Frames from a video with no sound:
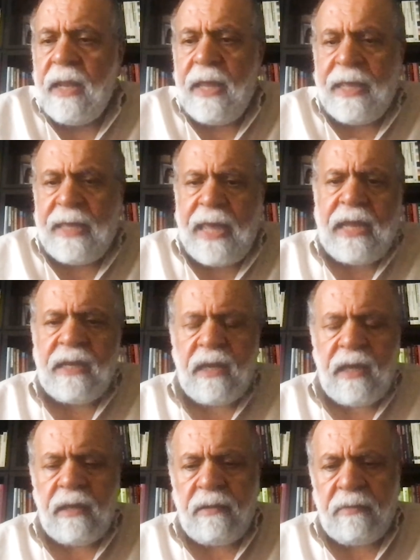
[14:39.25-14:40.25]

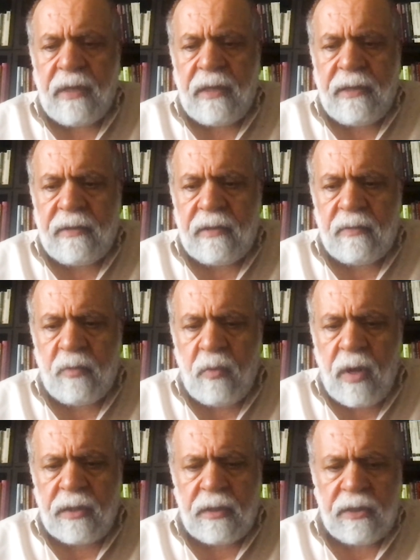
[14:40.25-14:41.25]
Again,
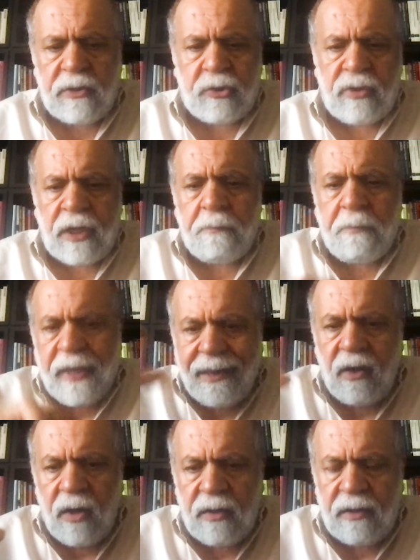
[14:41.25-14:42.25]
one should not
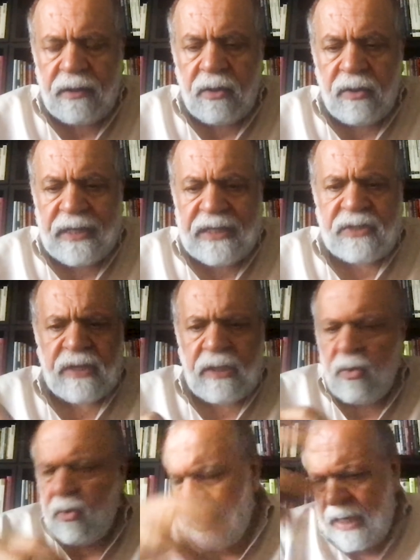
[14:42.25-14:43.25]
pick on
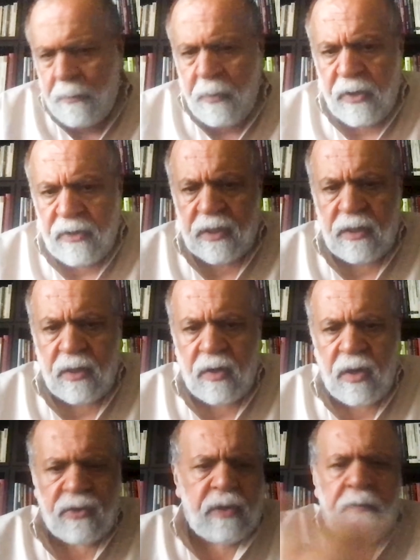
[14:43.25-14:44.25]
Israel or any particular
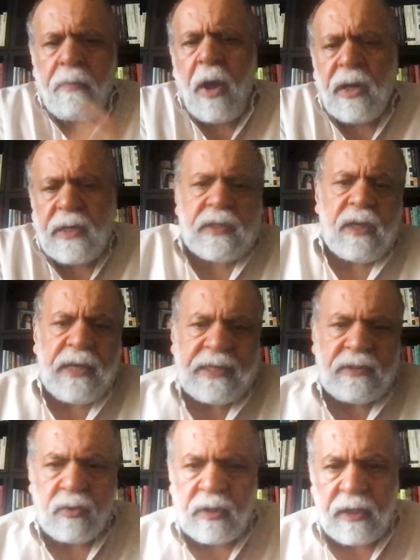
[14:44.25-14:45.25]
country. Pakistan
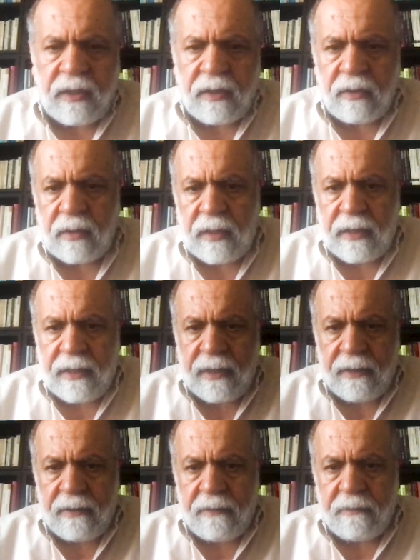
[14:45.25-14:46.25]
has nuclear
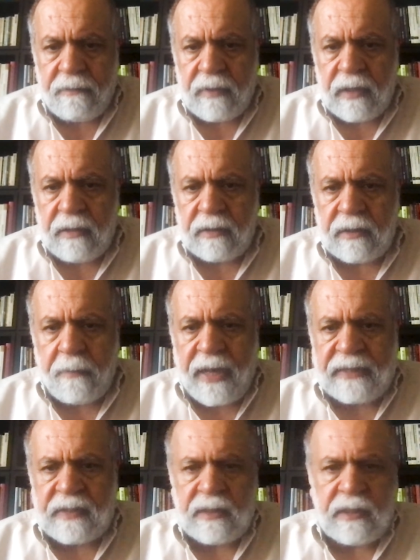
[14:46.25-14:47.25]

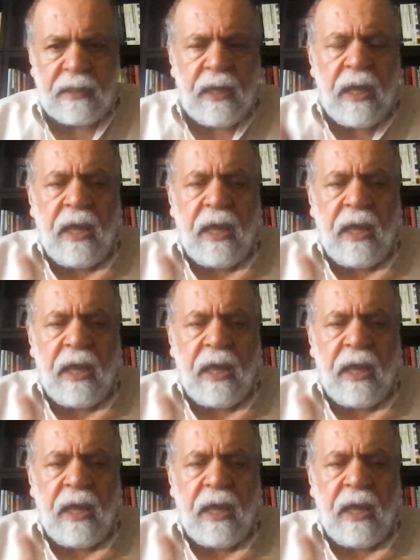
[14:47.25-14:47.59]
capacity.